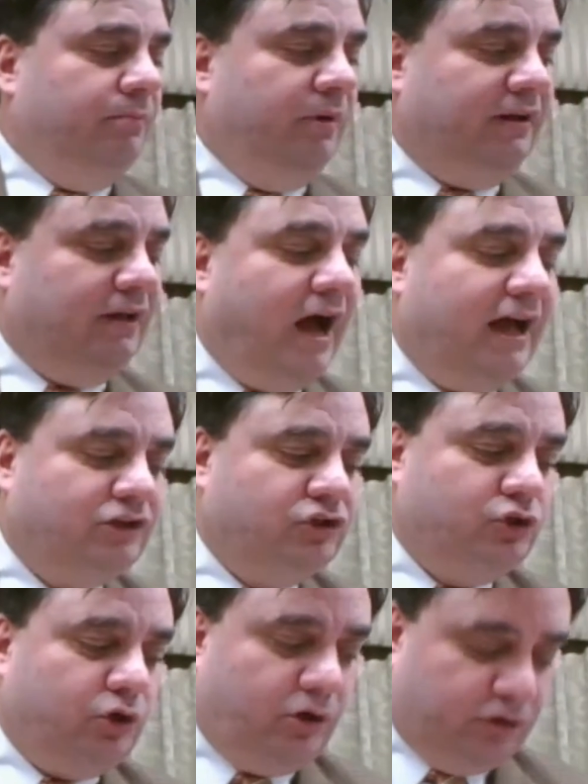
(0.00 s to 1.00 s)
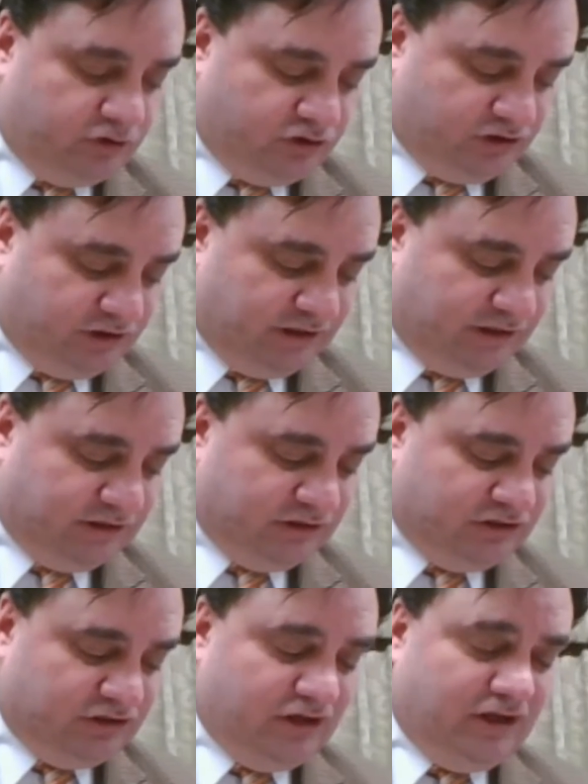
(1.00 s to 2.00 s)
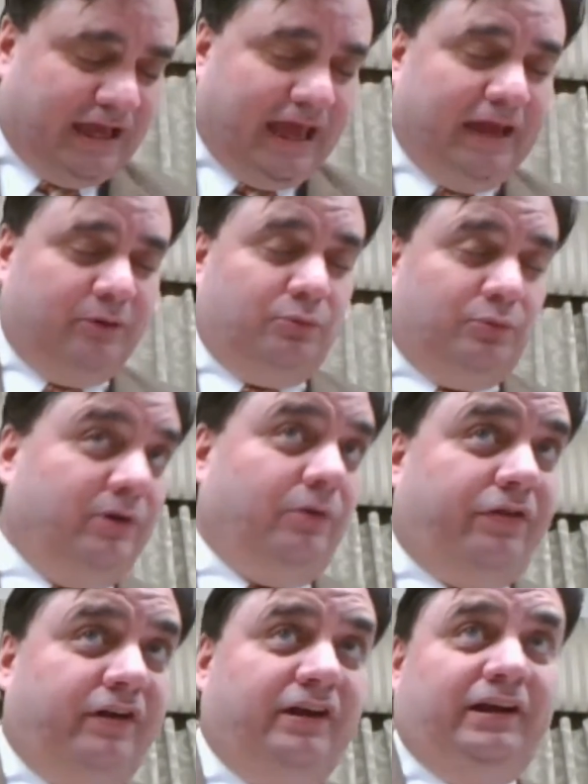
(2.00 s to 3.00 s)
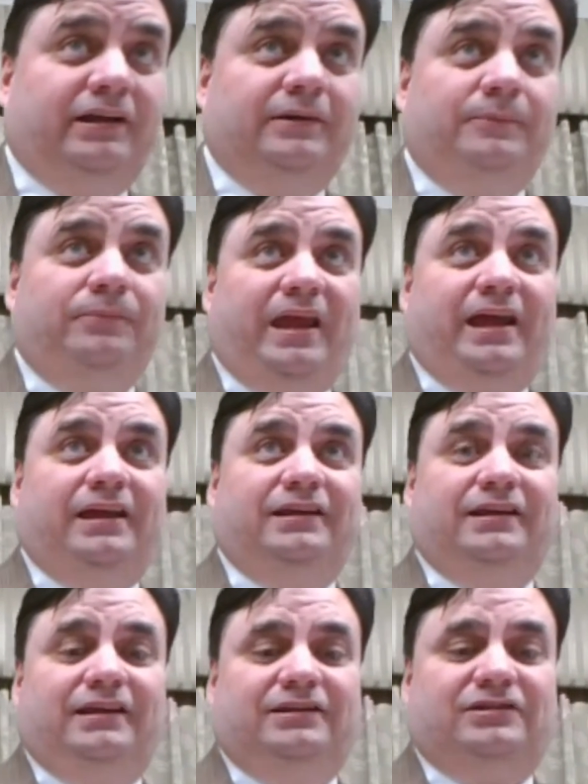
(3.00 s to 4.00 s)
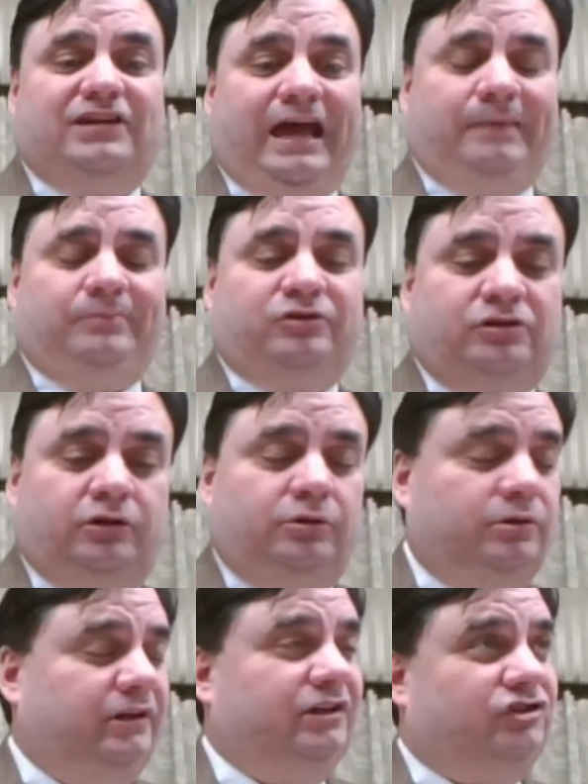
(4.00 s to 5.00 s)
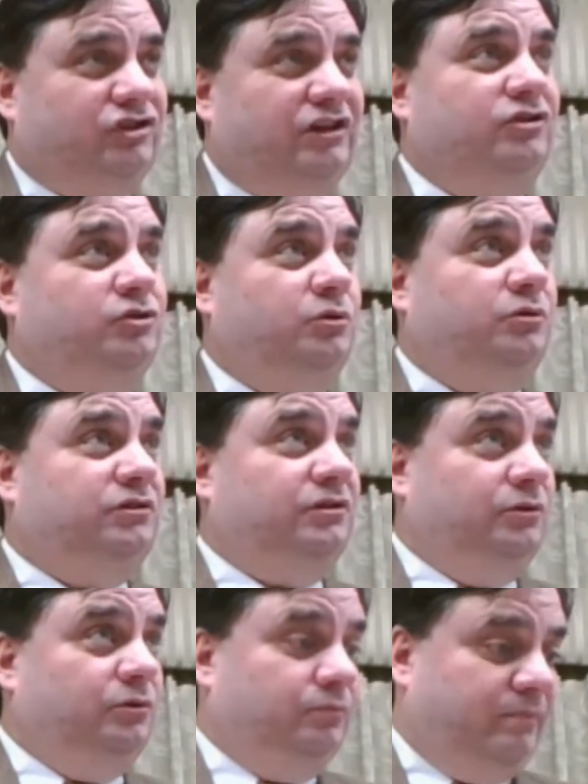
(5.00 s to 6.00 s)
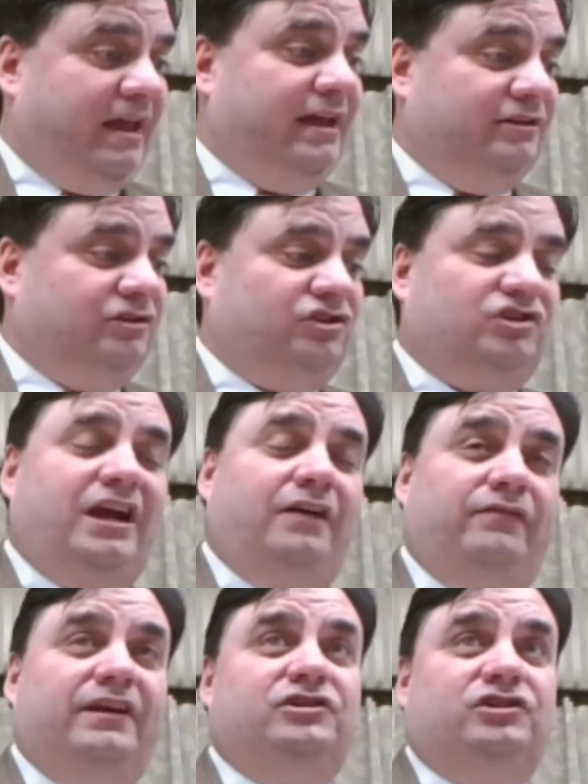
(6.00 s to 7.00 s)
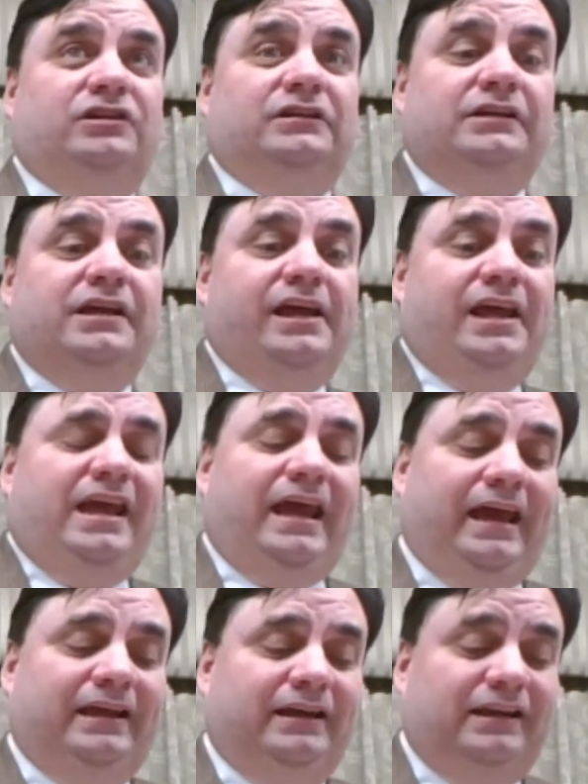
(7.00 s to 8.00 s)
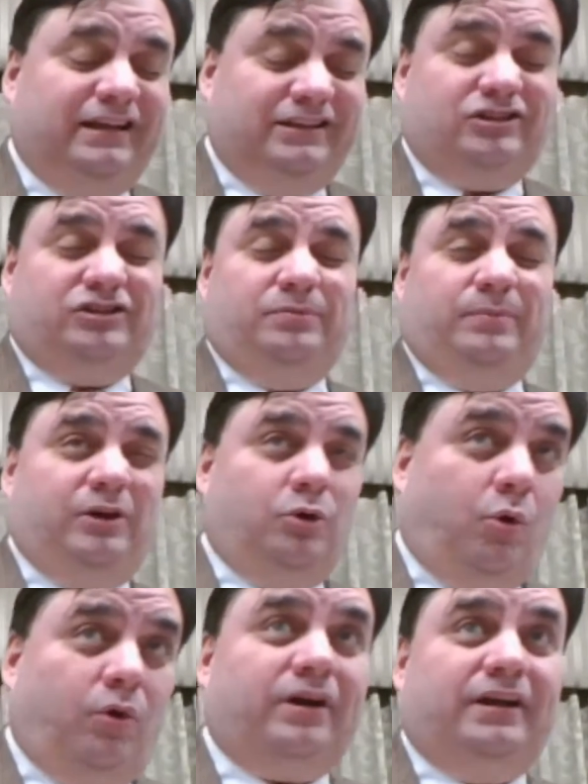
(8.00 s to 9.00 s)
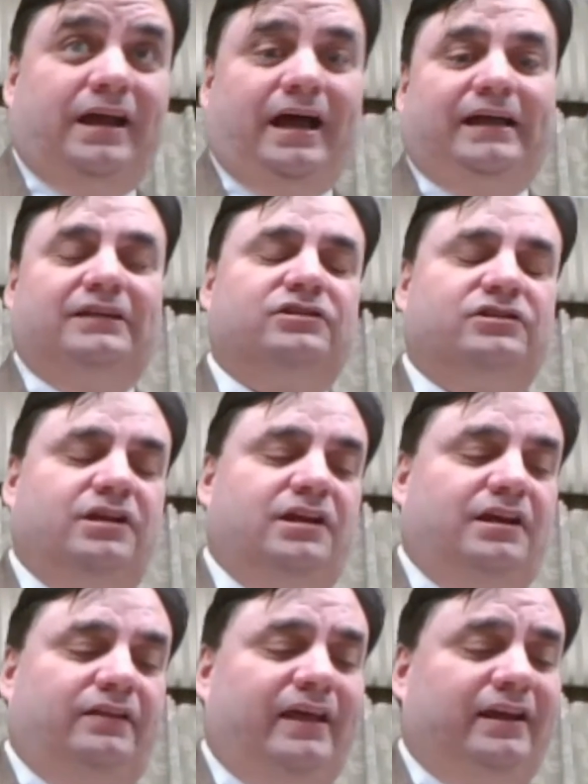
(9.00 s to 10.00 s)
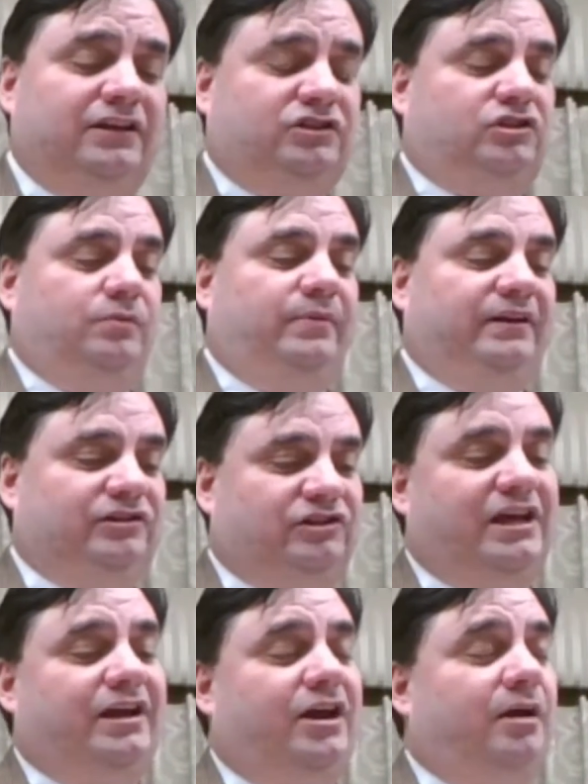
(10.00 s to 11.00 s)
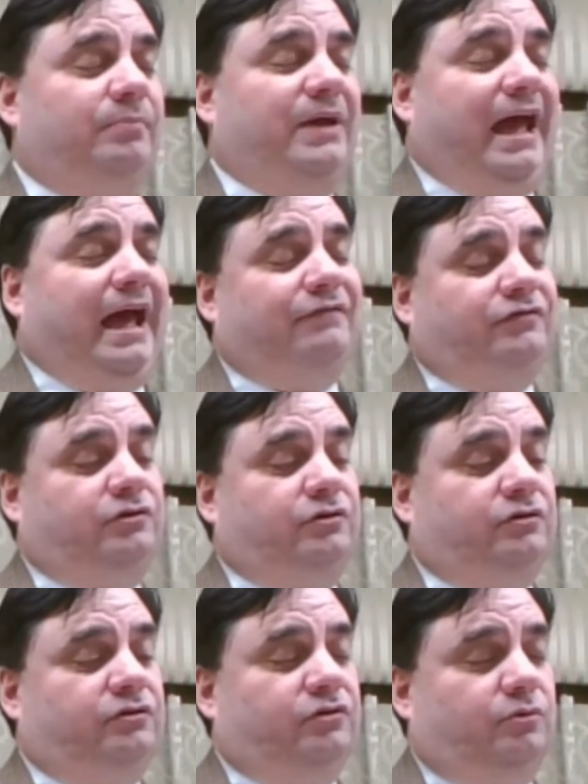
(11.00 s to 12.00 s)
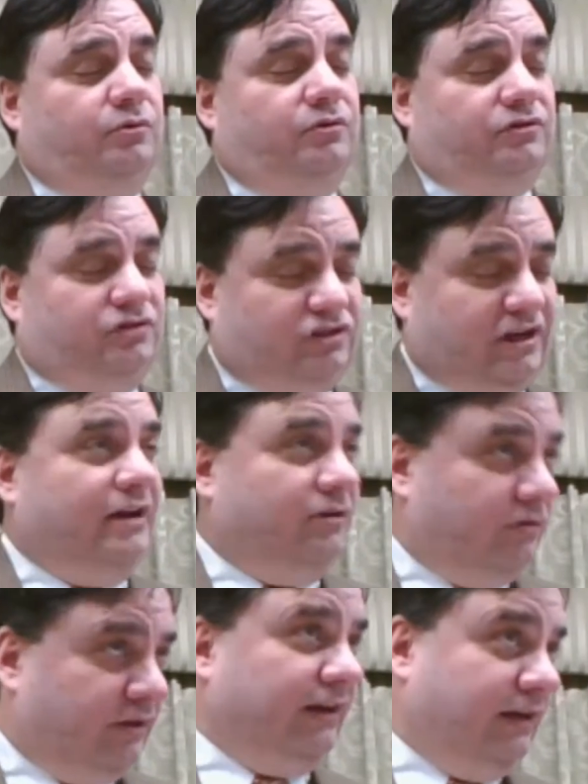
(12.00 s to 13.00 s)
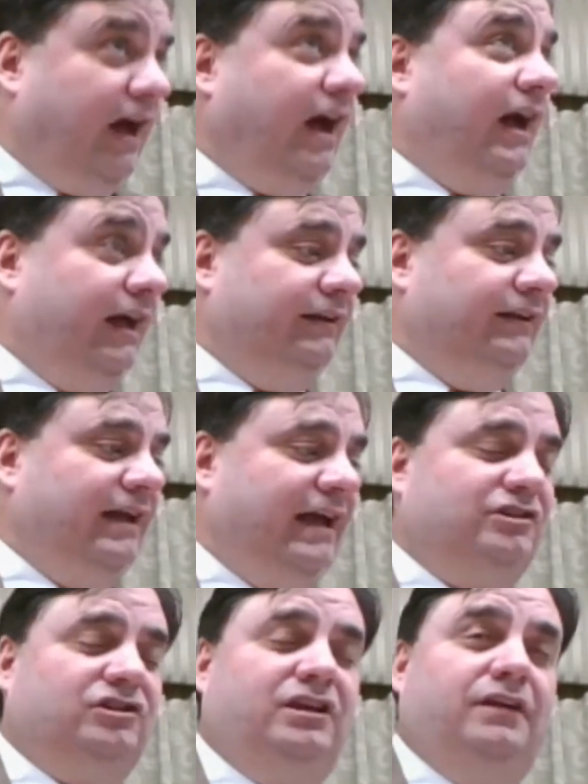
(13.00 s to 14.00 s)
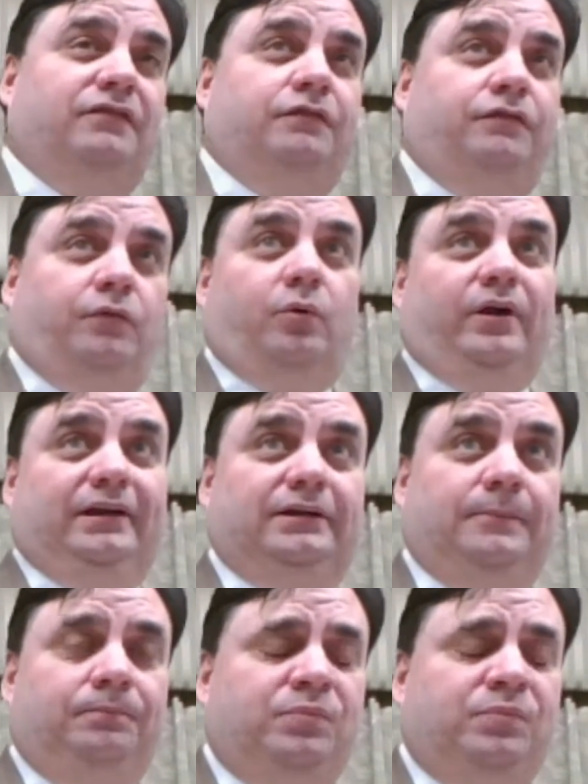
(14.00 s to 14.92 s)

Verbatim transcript: But God's church is a real thing, and it is absolutely essential to man's salvation, and it is to be organized, that is, to be set up after the, the standard that God has given for it.